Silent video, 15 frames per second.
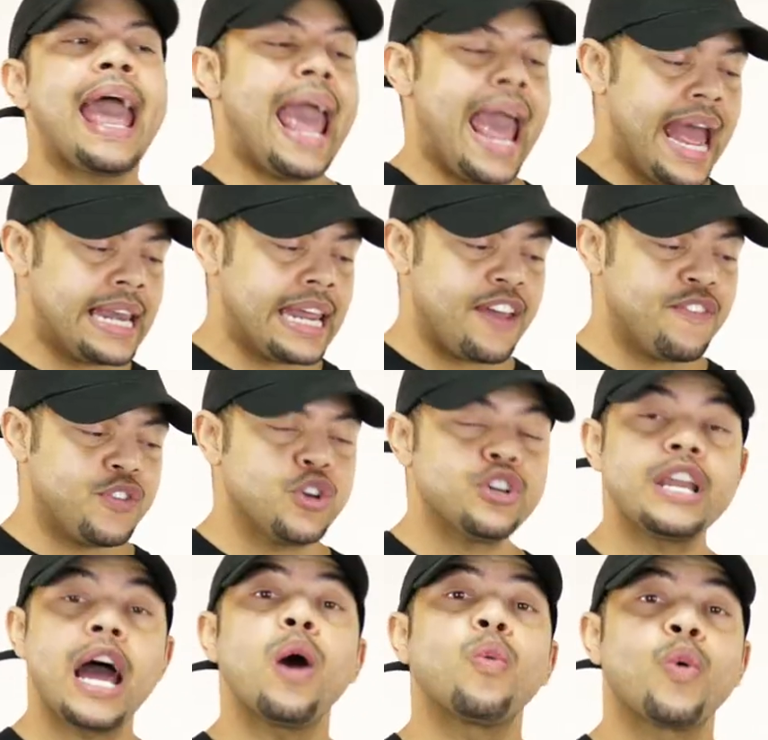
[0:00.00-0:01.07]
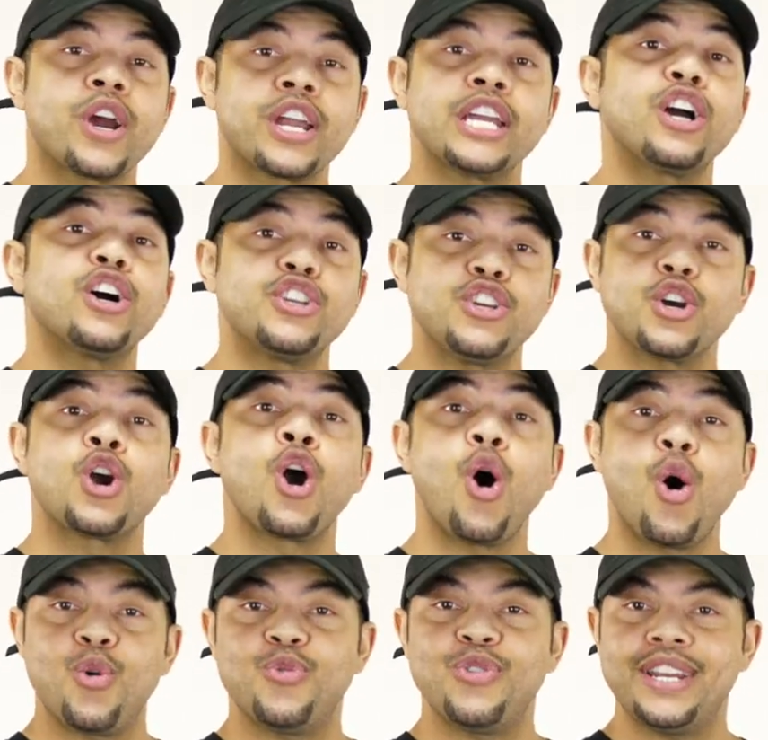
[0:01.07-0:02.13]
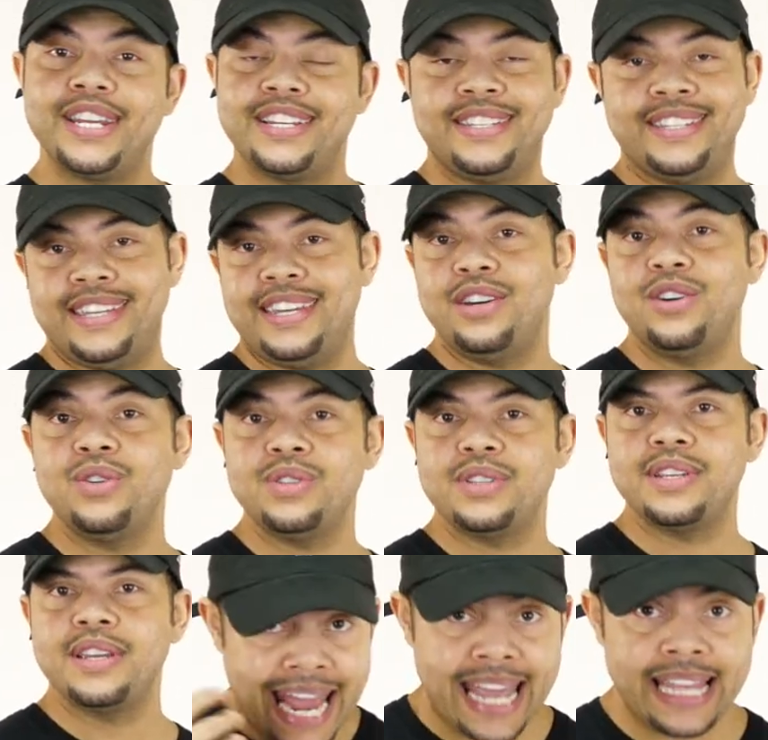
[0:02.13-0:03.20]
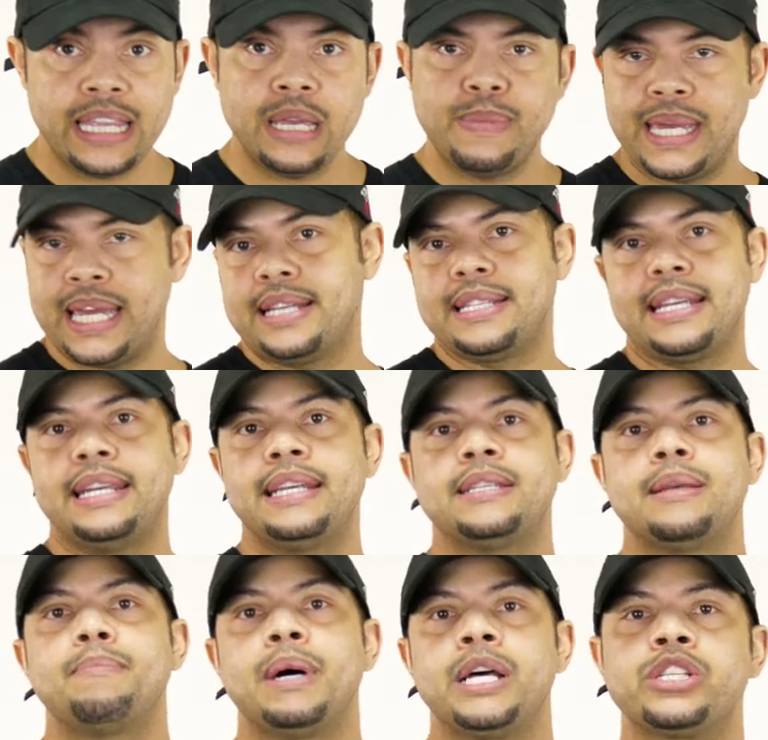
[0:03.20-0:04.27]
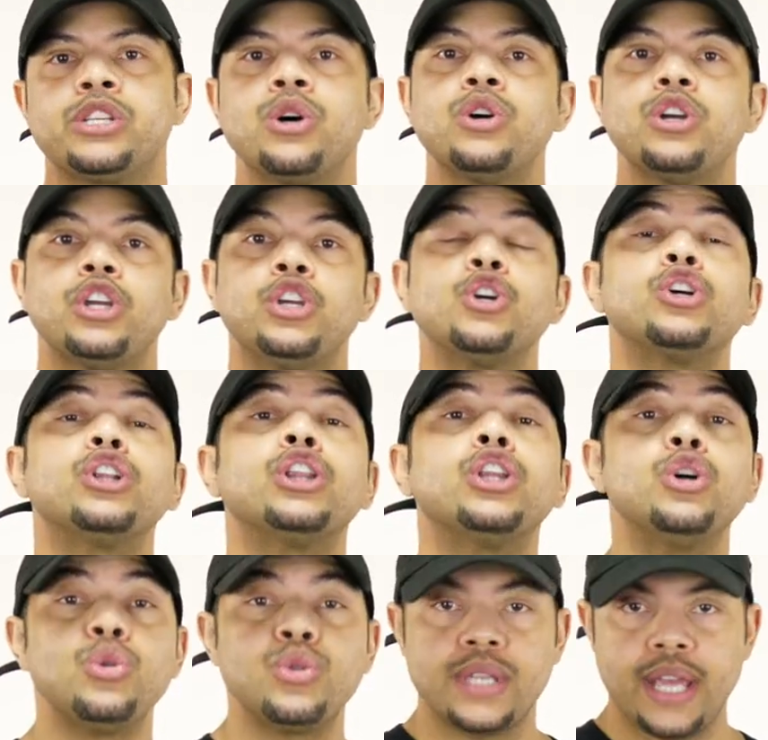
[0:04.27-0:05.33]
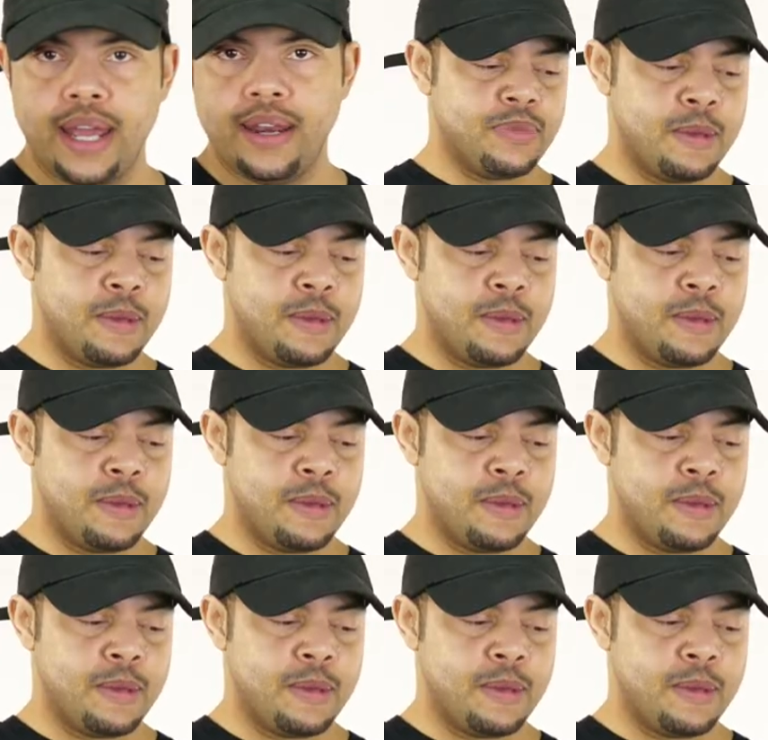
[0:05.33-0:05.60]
And if you're not working on your cold reading skills daily because it is a muscle, you'll lose it.